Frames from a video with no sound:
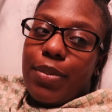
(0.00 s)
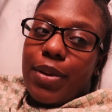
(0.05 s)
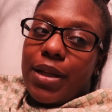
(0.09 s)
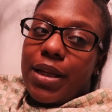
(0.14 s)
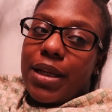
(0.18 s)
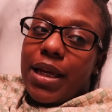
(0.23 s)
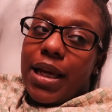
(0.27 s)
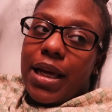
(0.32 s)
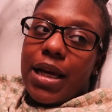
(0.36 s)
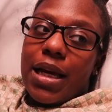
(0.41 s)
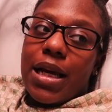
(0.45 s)

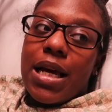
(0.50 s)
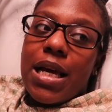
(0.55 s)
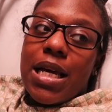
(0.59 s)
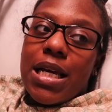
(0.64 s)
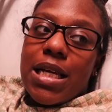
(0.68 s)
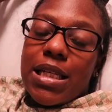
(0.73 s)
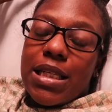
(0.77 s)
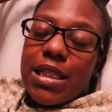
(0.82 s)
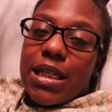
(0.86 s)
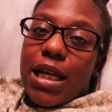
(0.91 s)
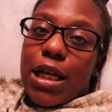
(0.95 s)
But yeah,
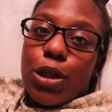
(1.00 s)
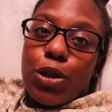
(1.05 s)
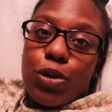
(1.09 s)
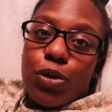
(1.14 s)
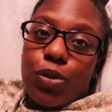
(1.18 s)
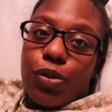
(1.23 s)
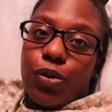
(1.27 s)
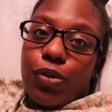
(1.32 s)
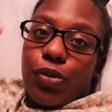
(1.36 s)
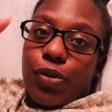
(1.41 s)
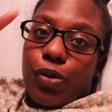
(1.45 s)
stay
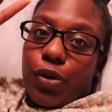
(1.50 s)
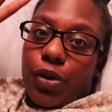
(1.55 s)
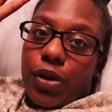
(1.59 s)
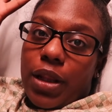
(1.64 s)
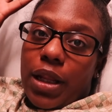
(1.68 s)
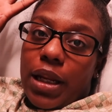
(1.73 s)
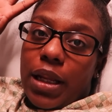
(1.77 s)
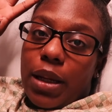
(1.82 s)
tuned for the